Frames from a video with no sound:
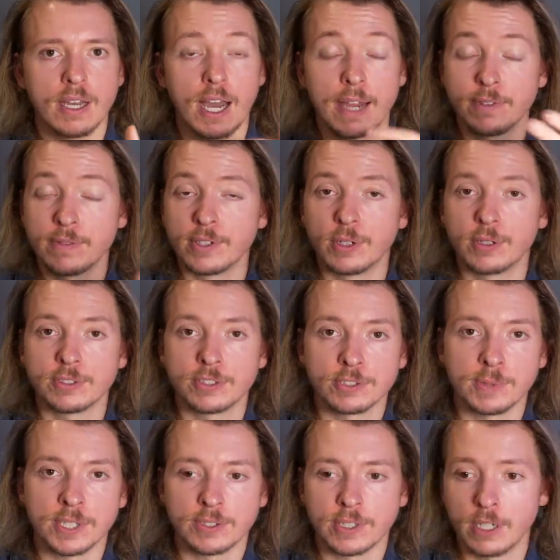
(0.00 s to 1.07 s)
I've even noticed
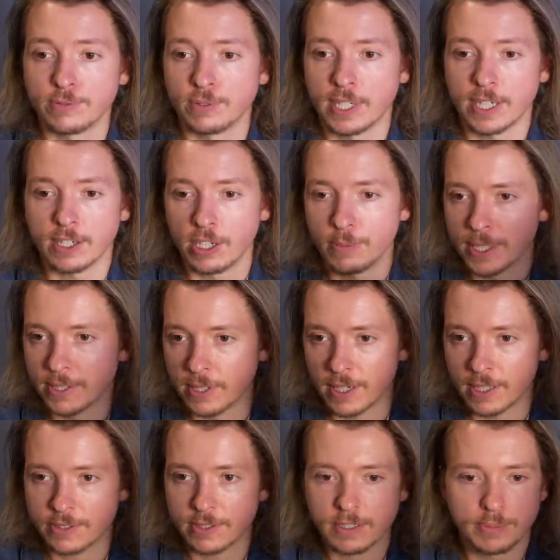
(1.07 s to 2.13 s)
this myself when I call my
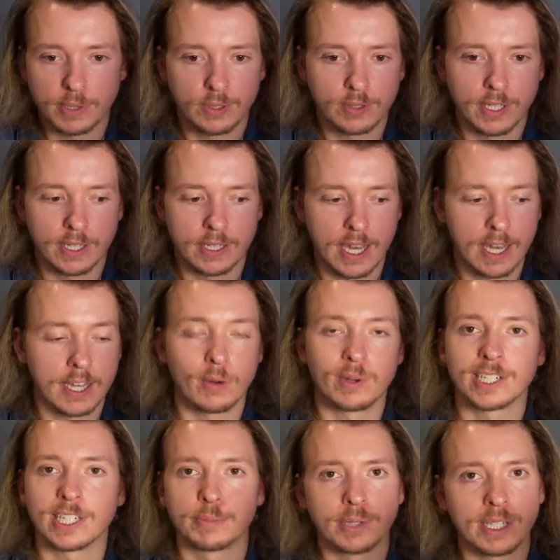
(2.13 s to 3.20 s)
doctor about like, hey, I
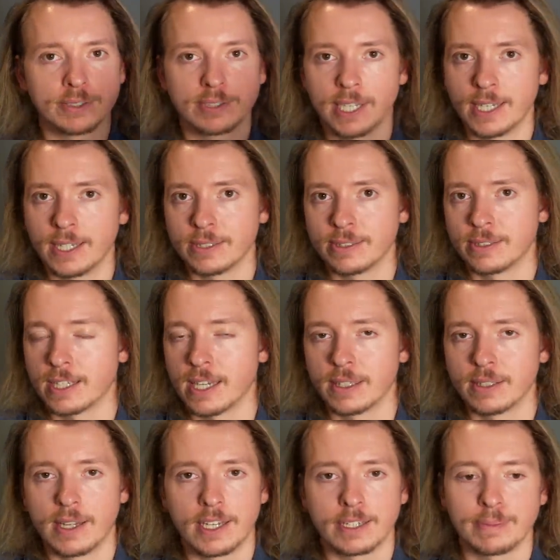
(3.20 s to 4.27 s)
want to get a blood test to
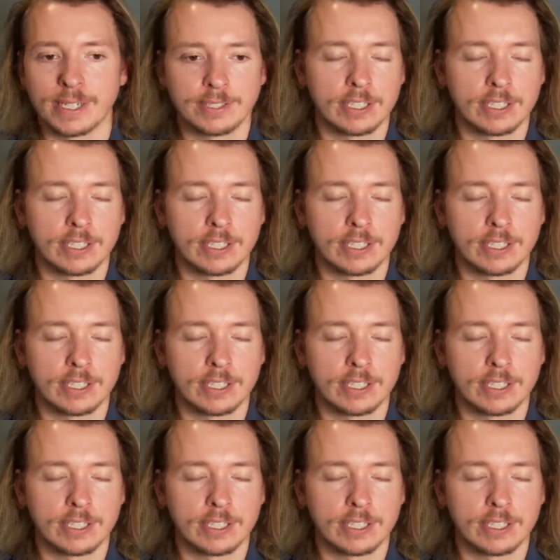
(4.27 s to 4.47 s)
get like my